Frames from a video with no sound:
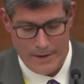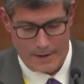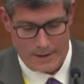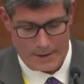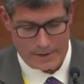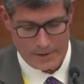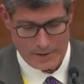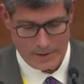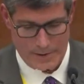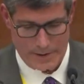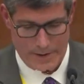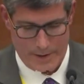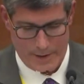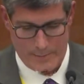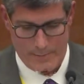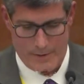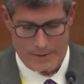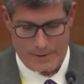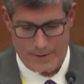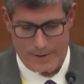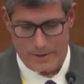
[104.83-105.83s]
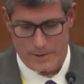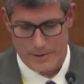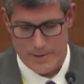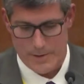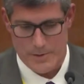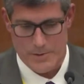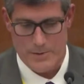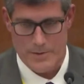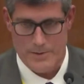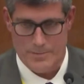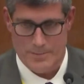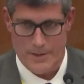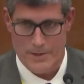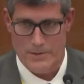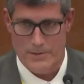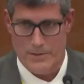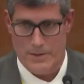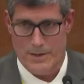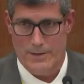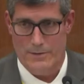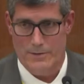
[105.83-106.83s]
And so I had a pathologist who
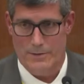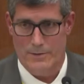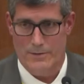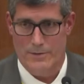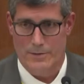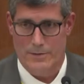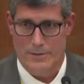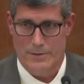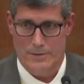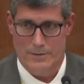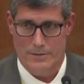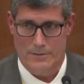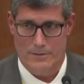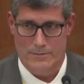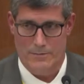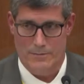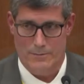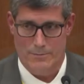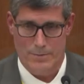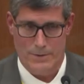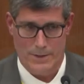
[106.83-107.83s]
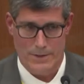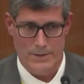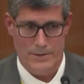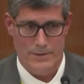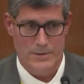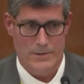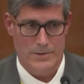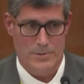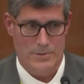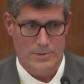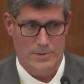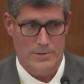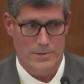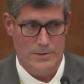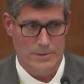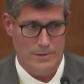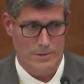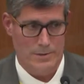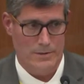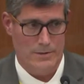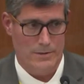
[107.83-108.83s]
specializes in blood disorders
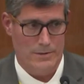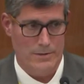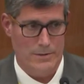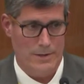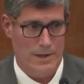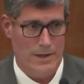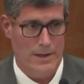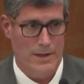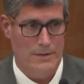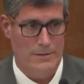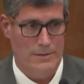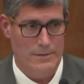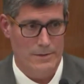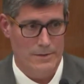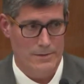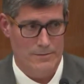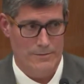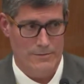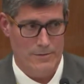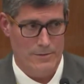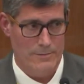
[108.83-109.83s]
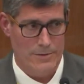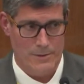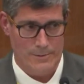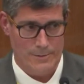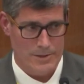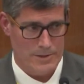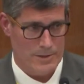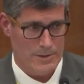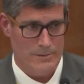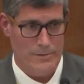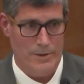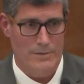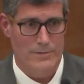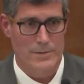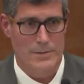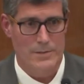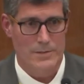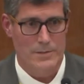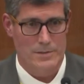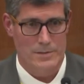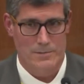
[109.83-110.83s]
look at the slide and confirm there was no
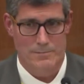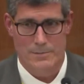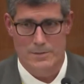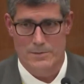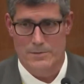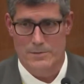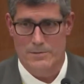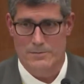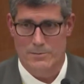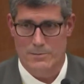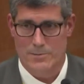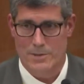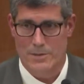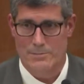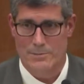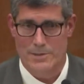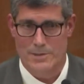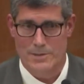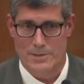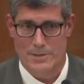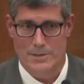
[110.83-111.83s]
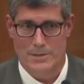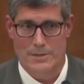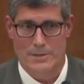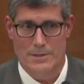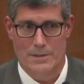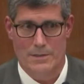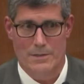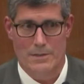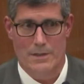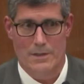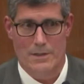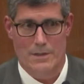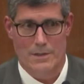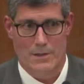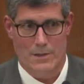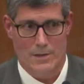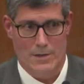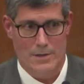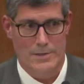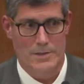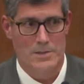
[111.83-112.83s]
evidence that Mr. Floyd was sickling
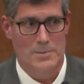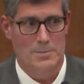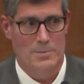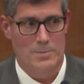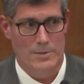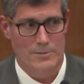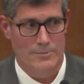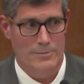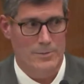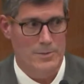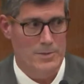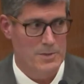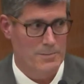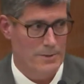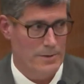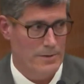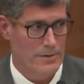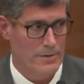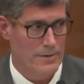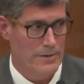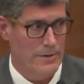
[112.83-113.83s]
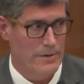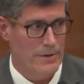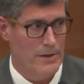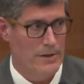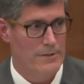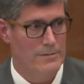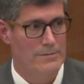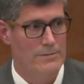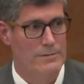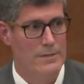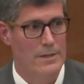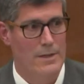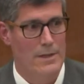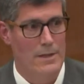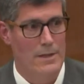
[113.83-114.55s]
on his peripheral smear during life.